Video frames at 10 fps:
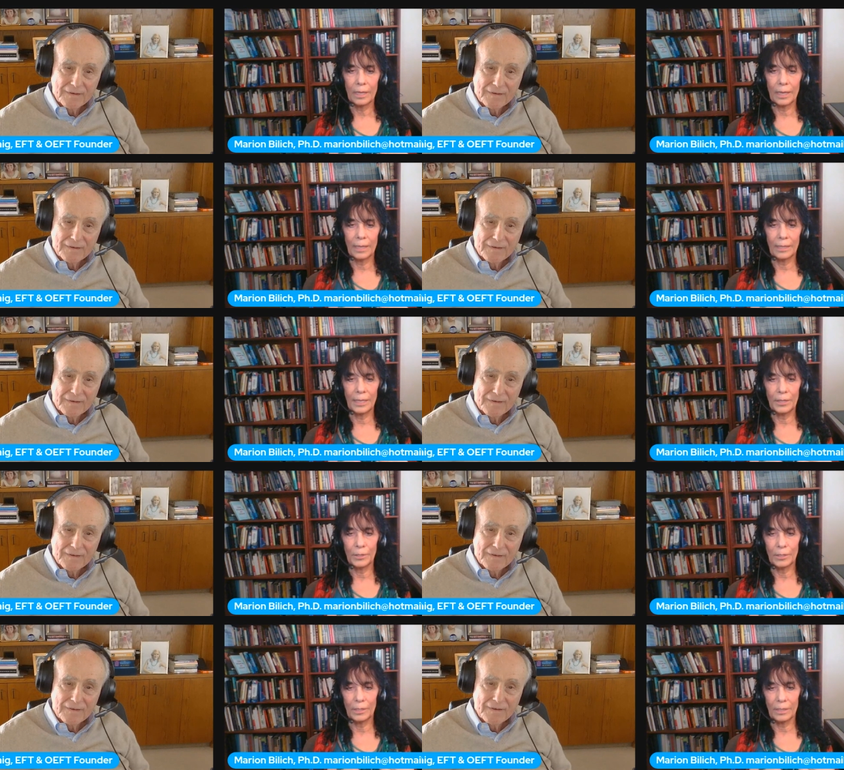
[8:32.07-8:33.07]
Speaker 1: And he
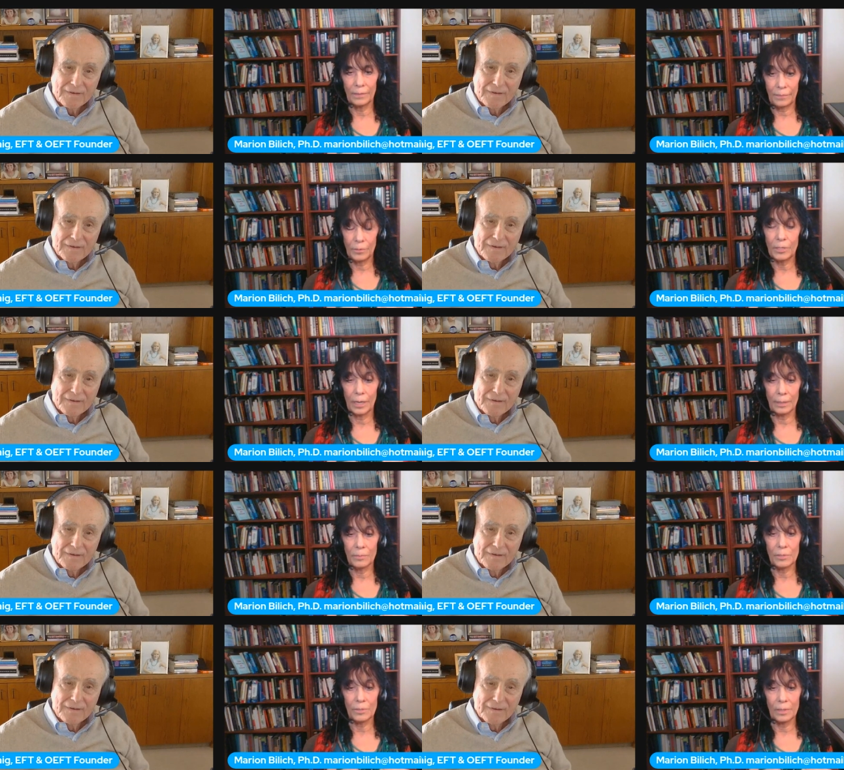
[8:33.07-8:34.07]
heard it a few
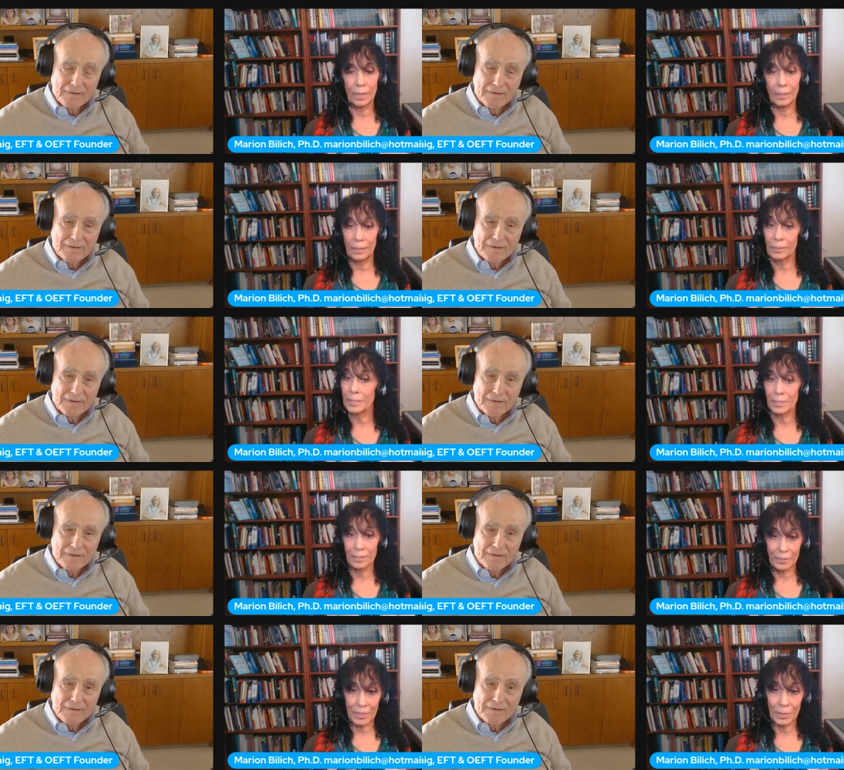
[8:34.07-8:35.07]
times and he
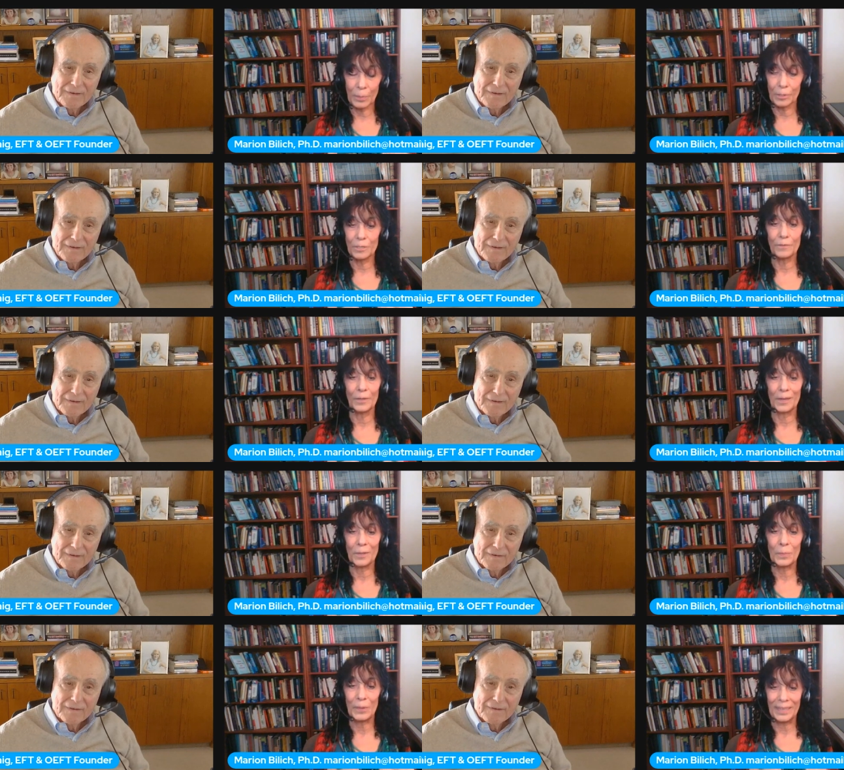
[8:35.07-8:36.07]
listened. He put his foot on
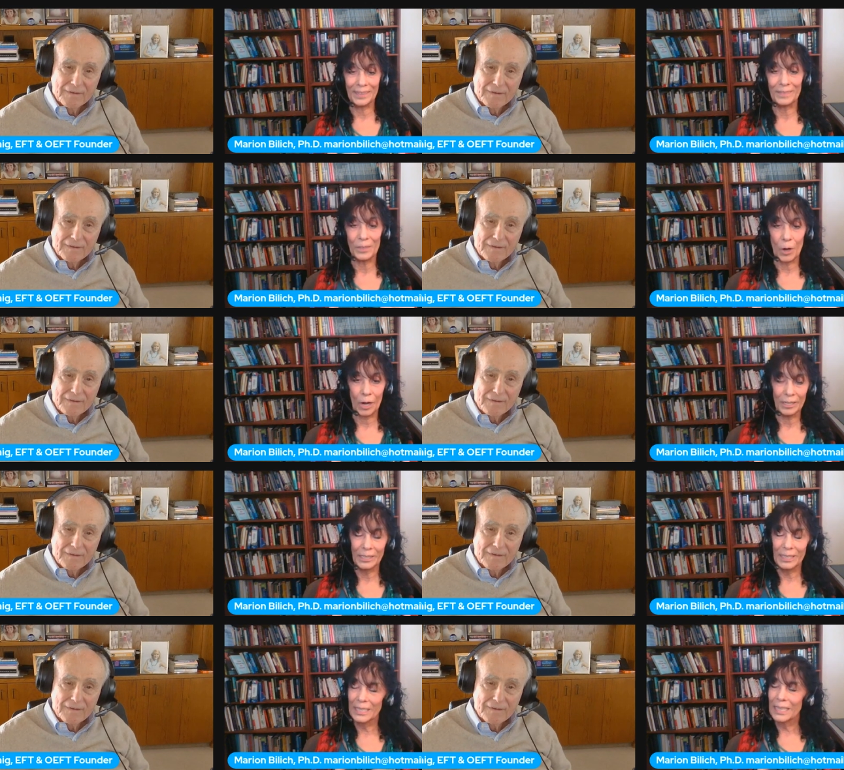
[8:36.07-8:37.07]
the brake of the car.
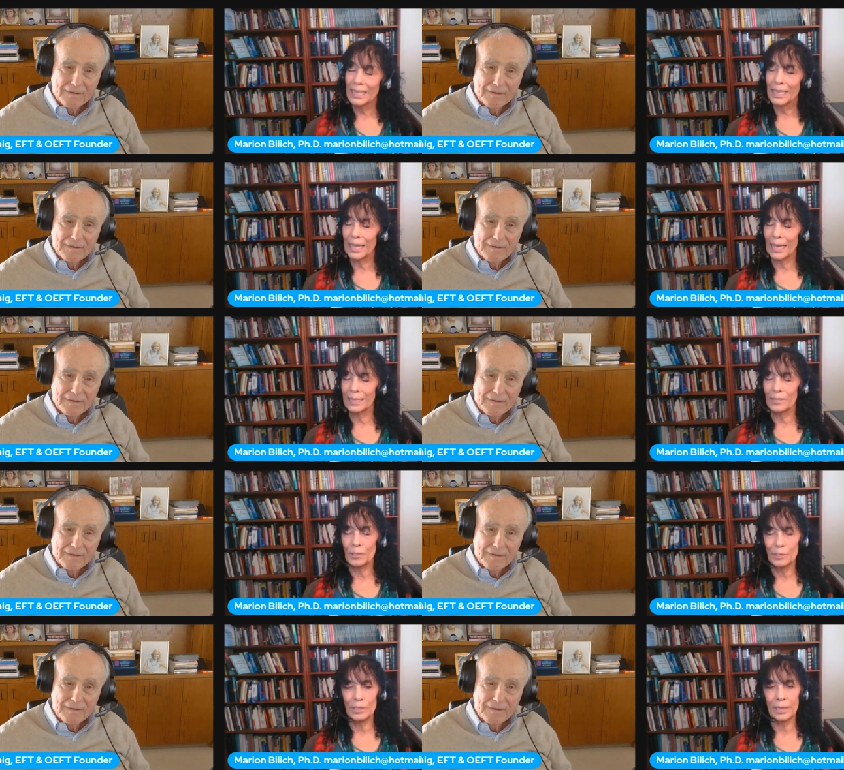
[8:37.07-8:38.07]
And it
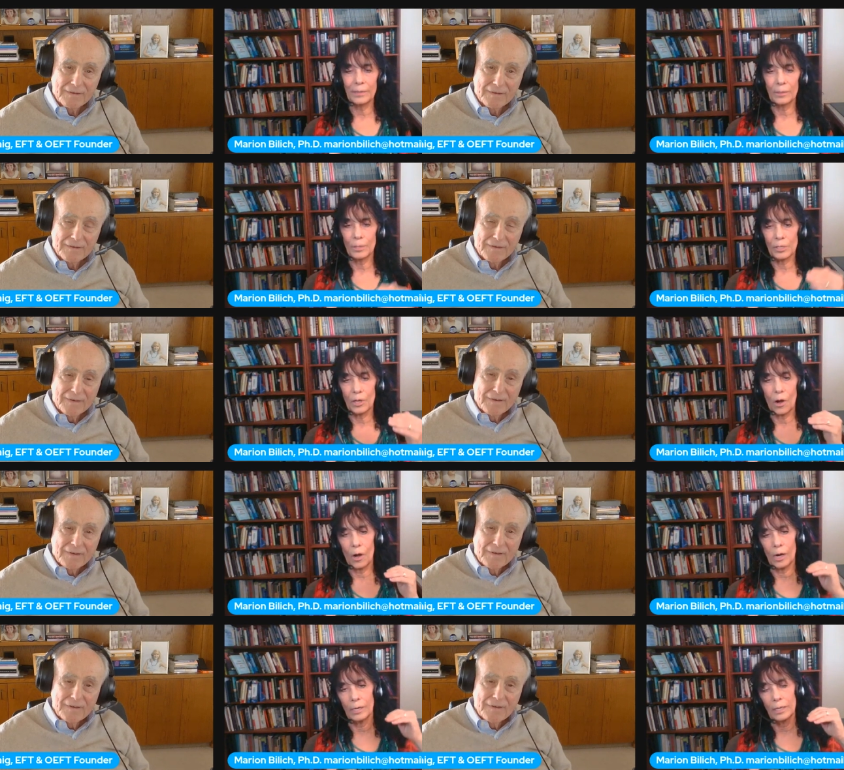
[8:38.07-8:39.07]
turned out there was a
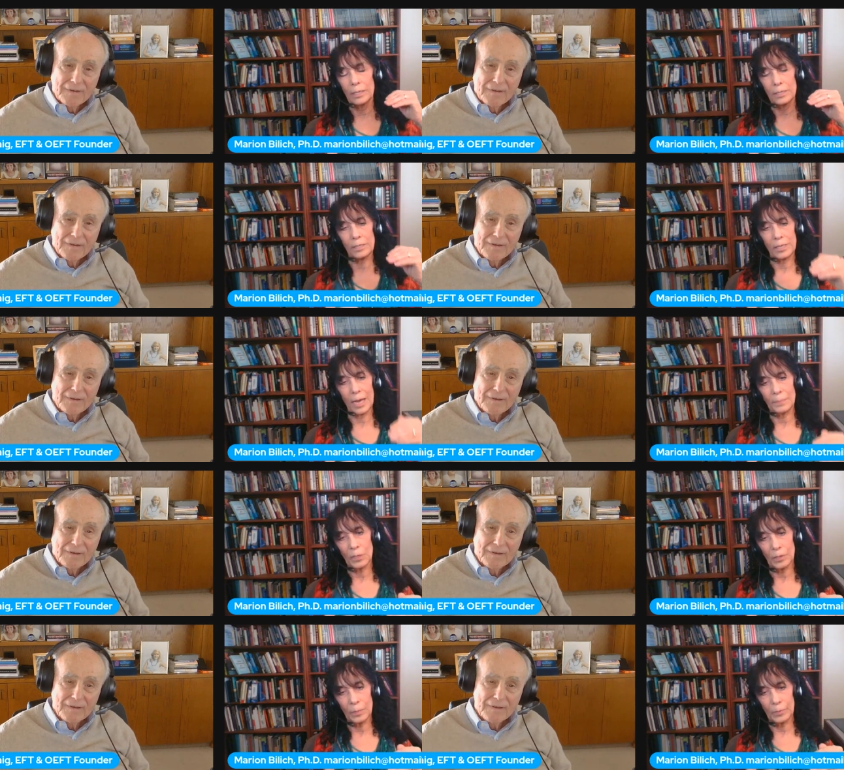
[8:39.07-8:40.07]
car stopped
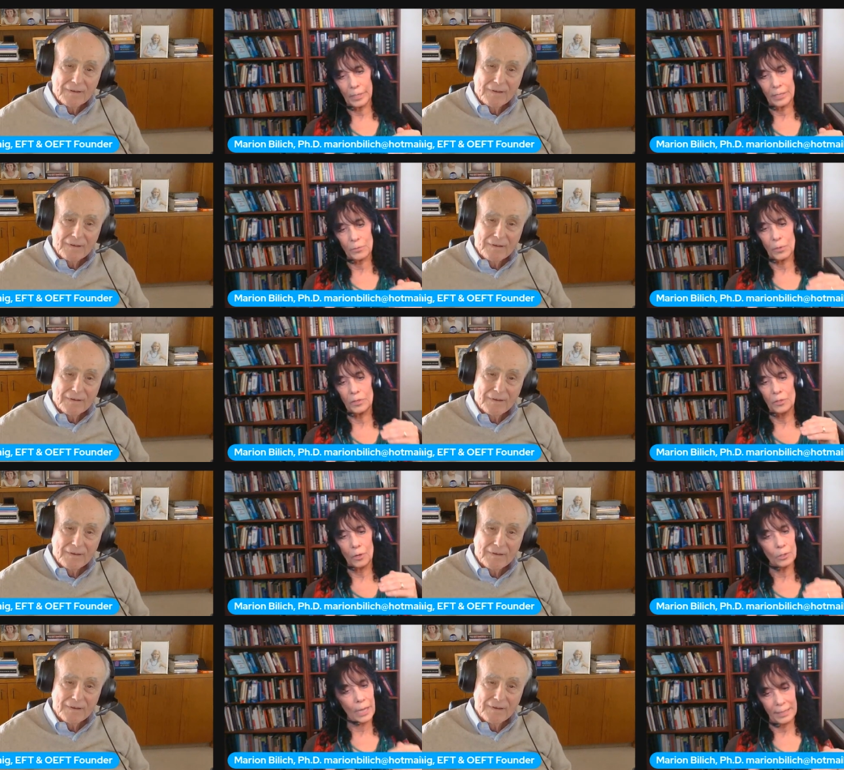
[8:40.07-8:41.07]
on the bridge with
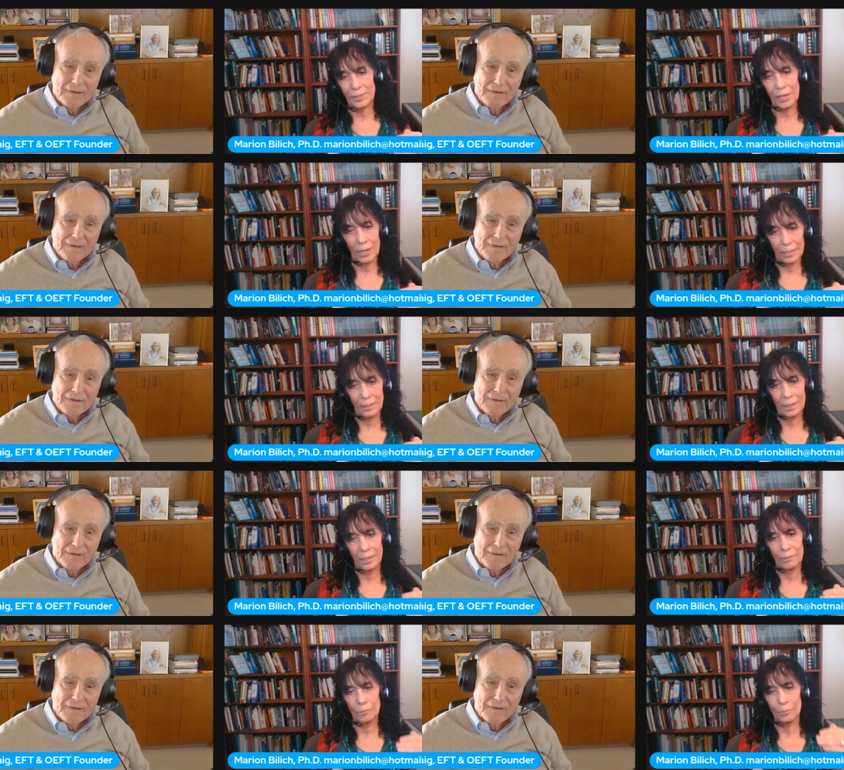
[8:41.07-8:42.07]
no lights on
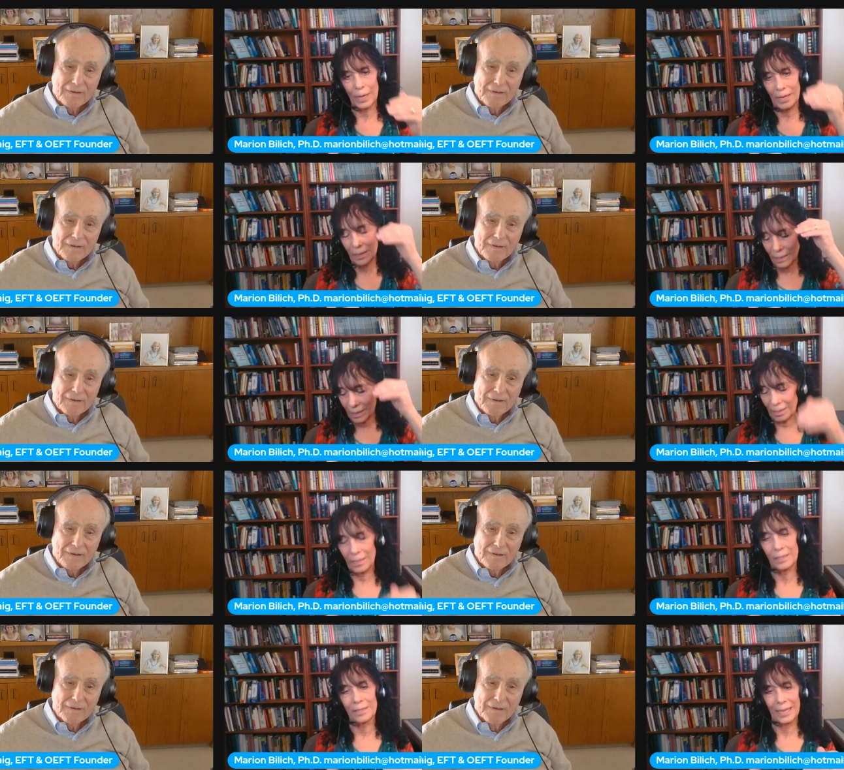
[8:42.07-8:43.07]
right in
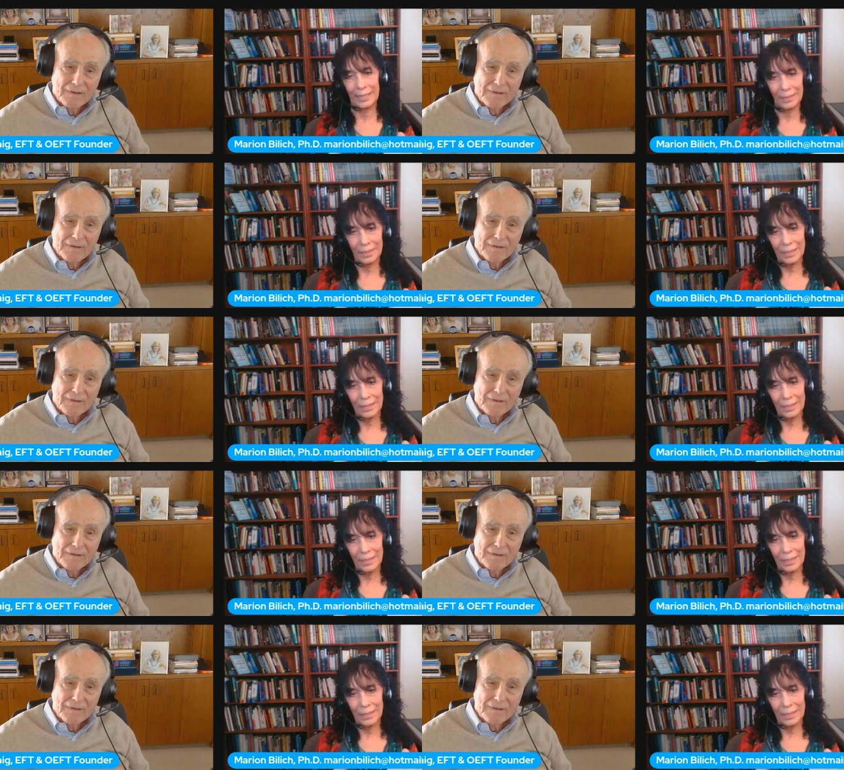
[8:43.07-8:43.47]
his lane.